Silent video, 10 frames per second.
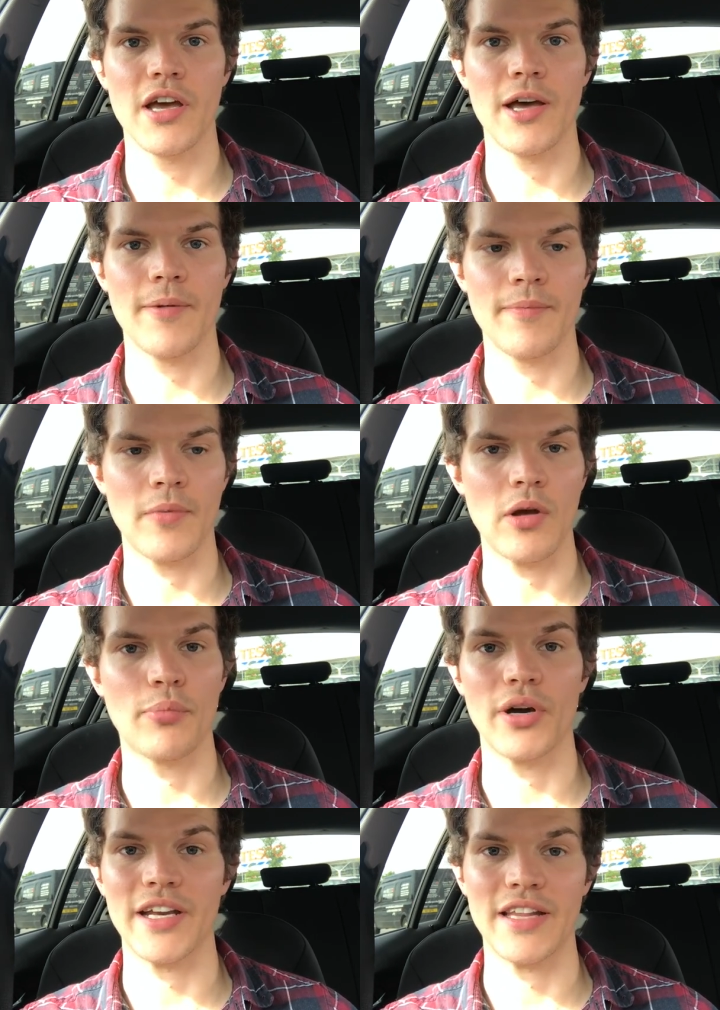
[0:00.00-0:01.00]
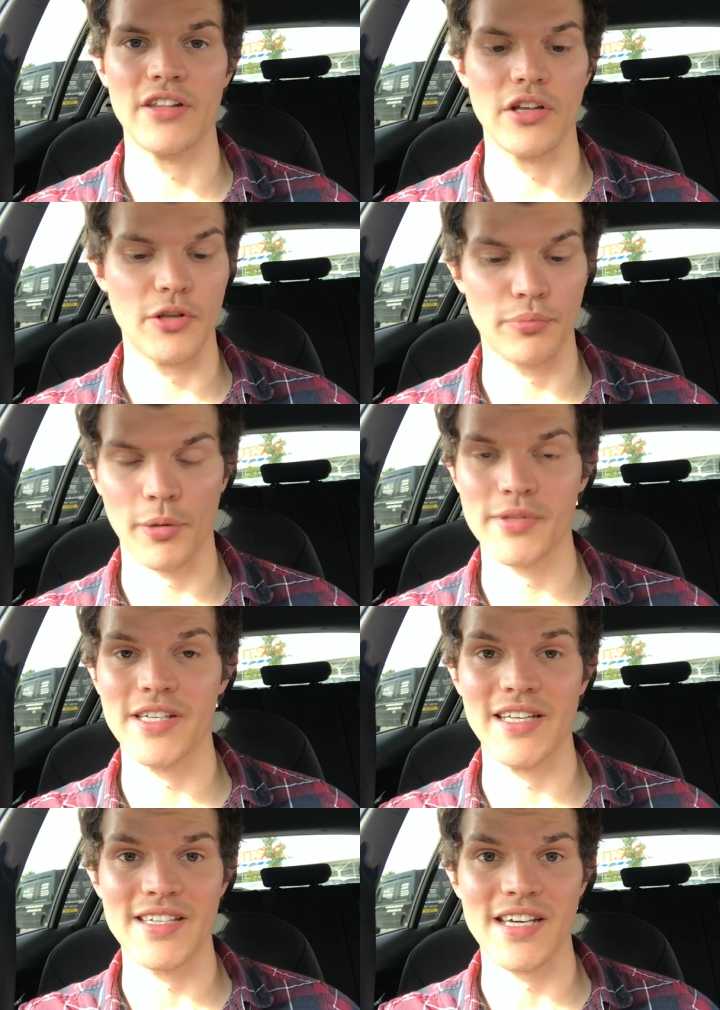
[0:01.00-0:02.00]
putting in the
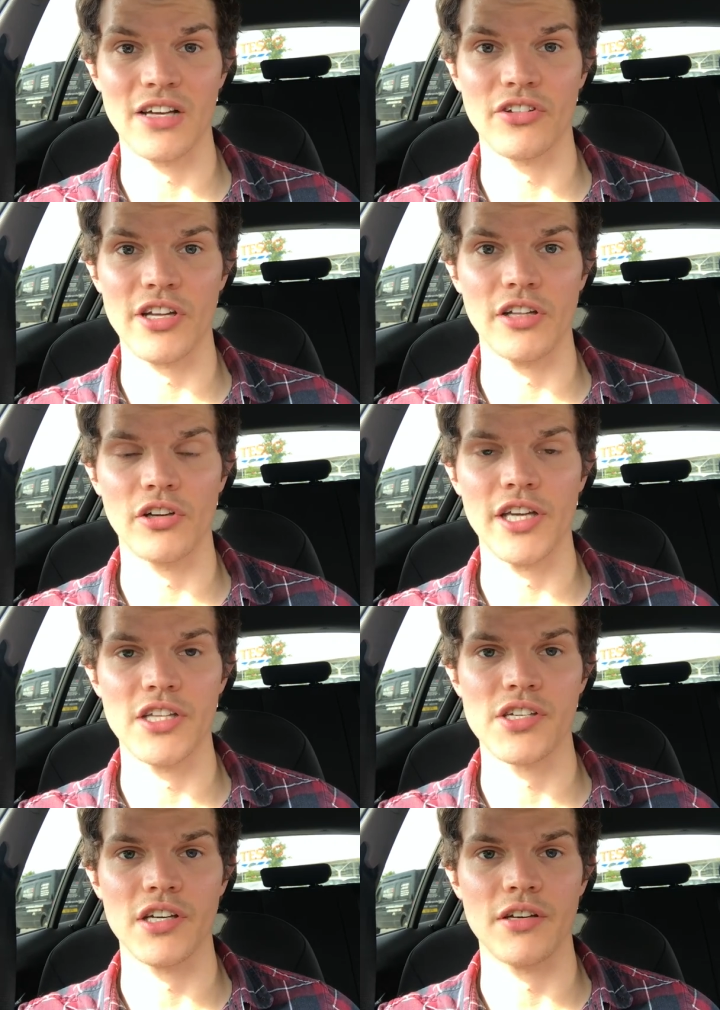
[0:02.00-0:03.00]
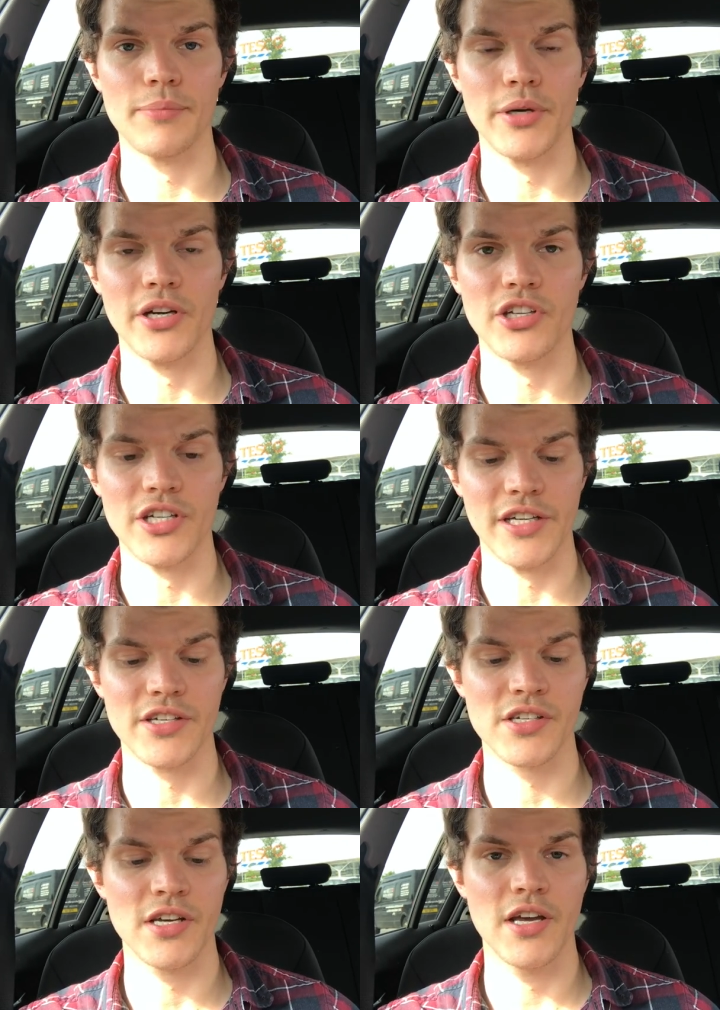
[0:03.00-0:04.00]
property details that you're looking to
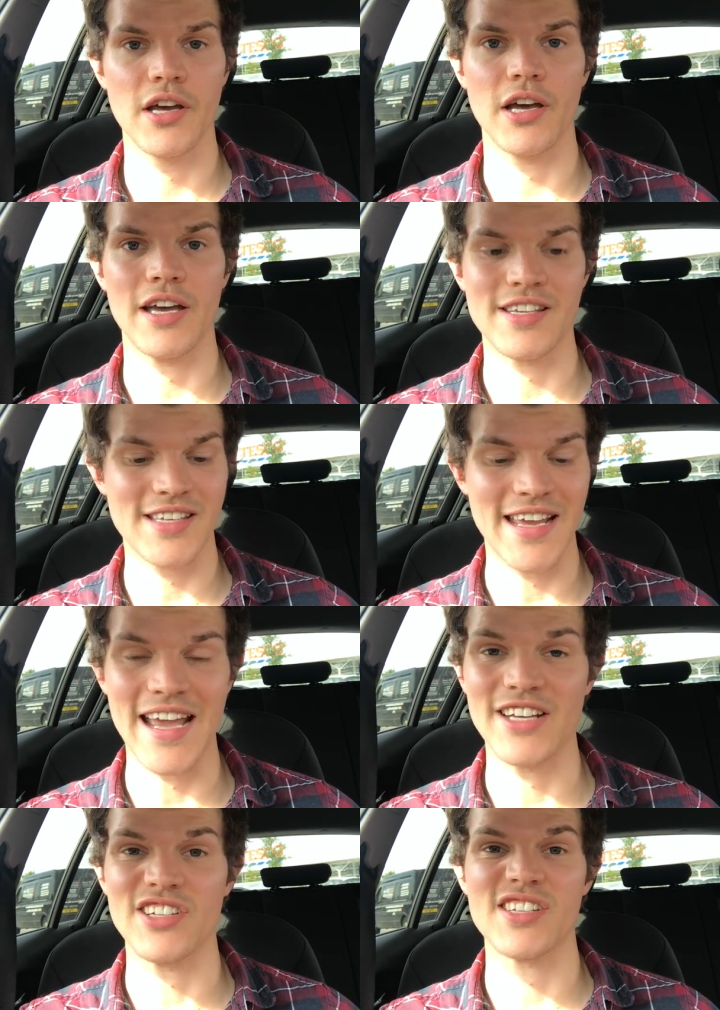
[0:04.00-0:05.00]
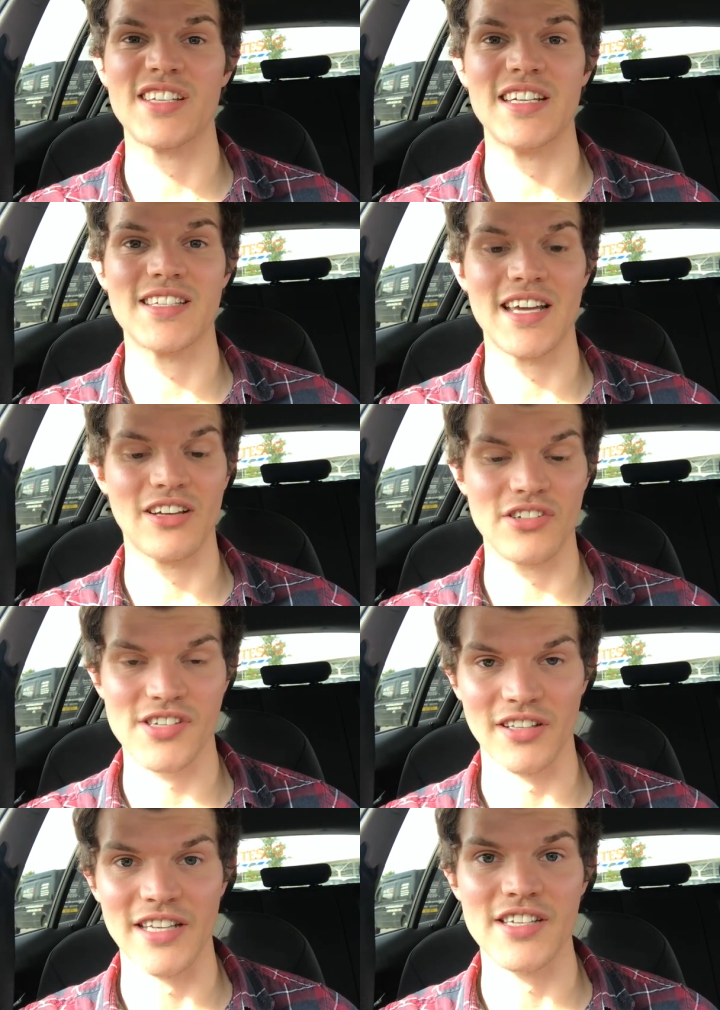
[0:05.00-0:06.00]
purchase, estate agent's details,
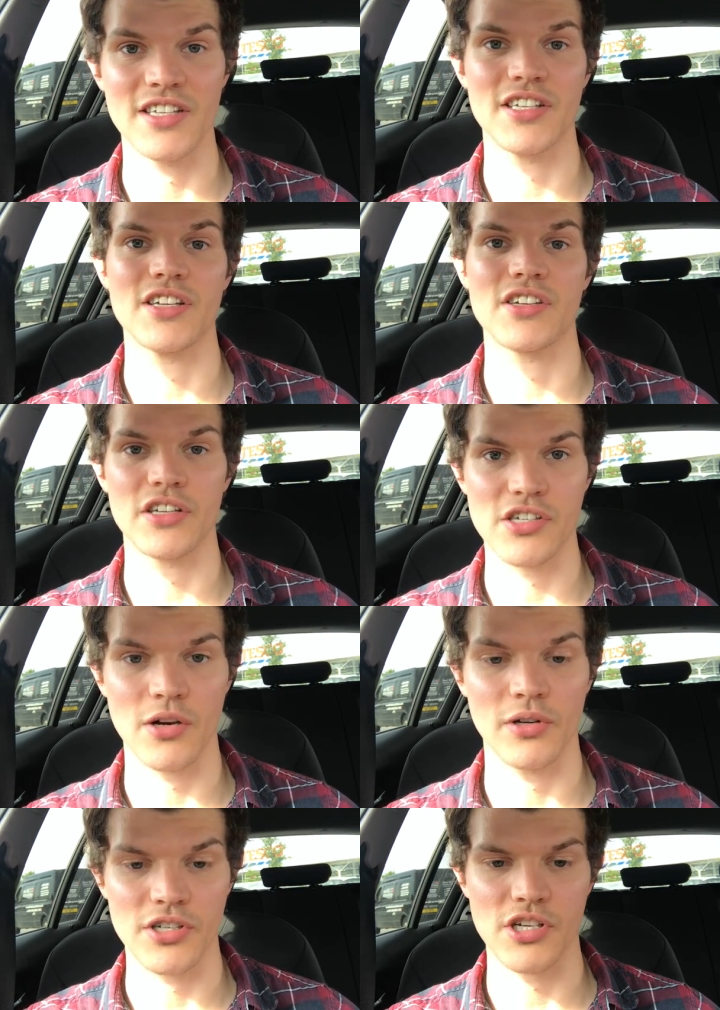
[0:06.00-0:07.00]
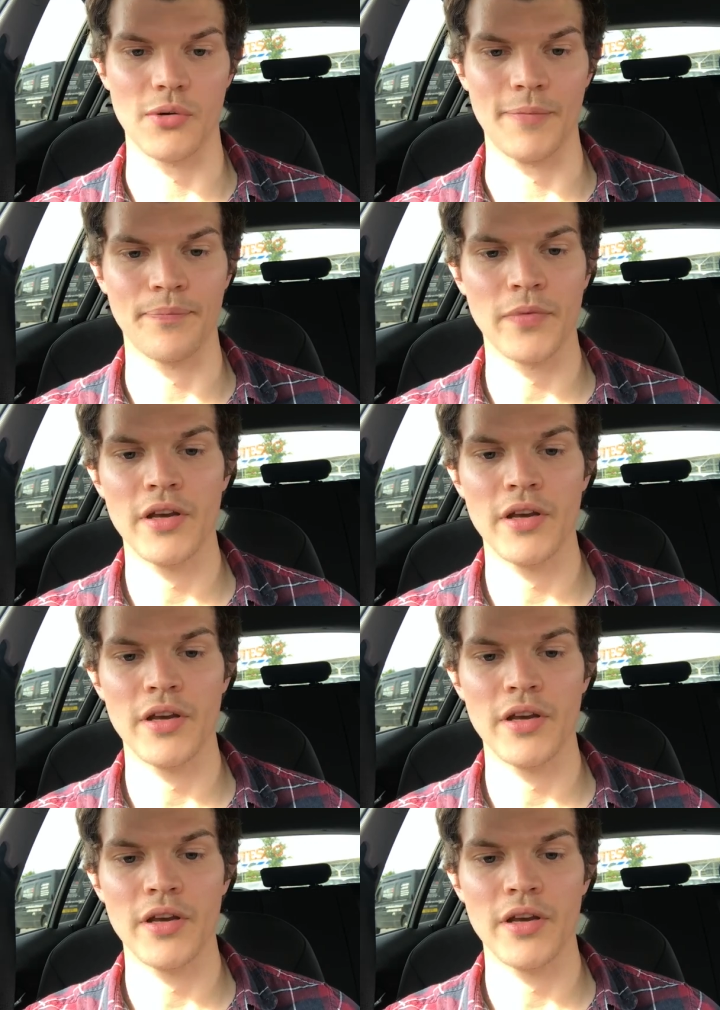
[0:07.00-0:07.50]
solicitors, so on and so on.